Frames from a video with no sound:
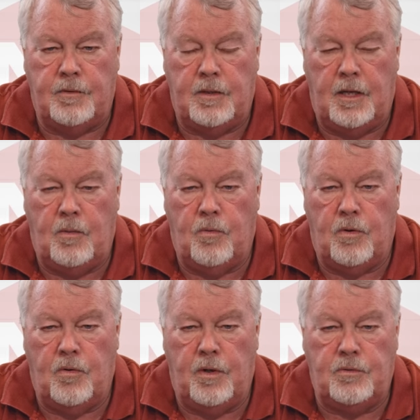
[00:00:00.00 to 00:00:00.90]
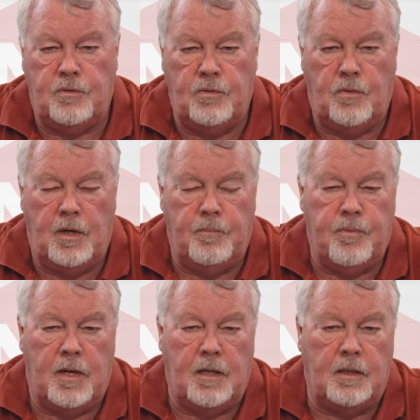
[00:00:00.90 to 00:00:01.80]
Today we're going to do a
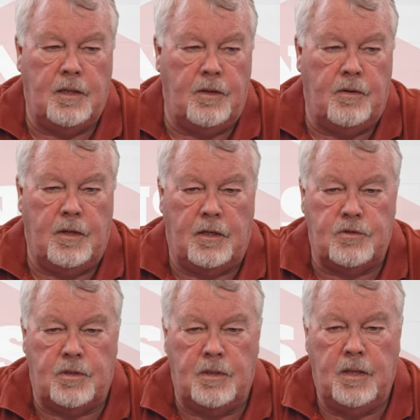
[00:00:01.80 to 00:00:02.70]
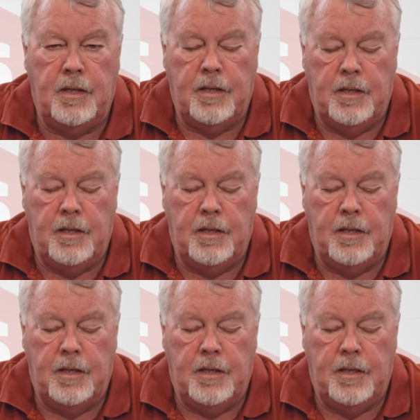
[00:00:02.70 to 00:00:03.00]
product introduction.